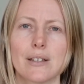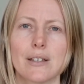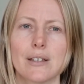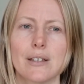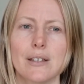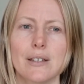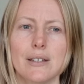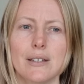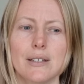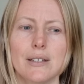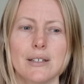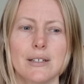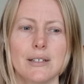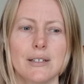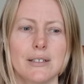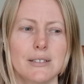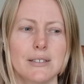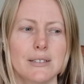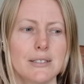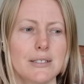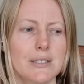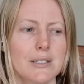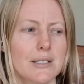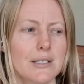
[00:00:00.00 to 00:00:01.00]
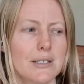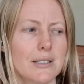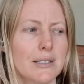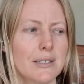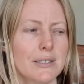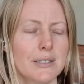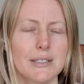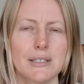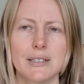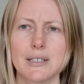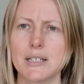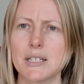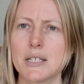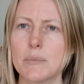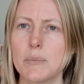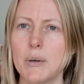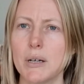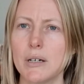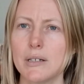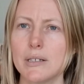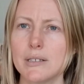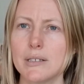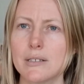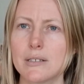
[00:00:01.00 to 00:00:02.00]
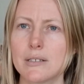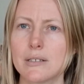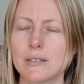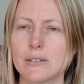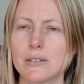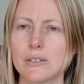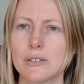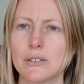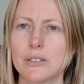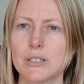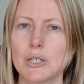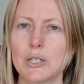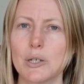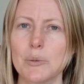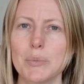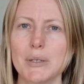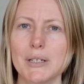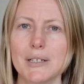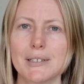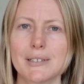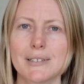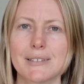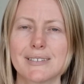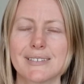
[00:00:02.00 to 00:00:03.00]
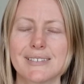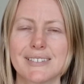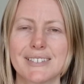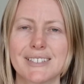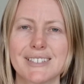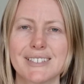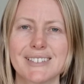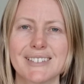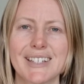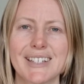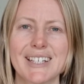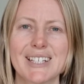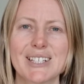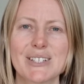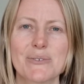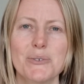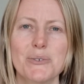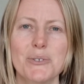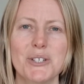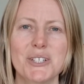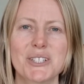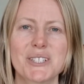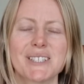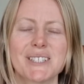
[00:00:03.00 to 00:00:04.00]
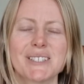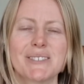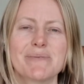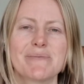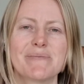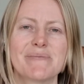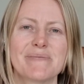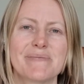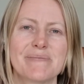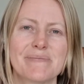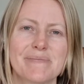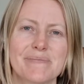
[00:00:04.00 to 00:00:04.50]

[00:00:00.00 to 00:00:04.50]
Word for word: And I think that's about it on the topic. Thanks for watching.